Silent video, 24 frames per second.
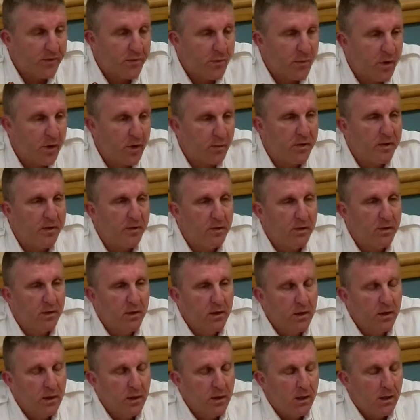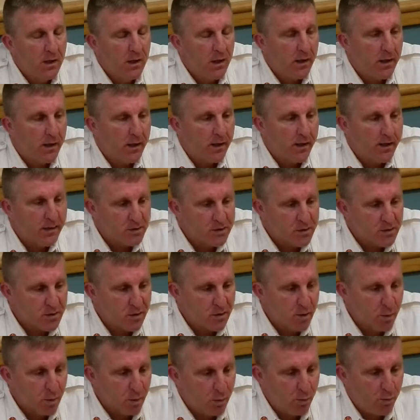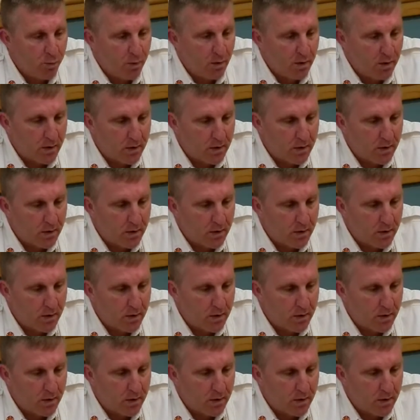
Department. So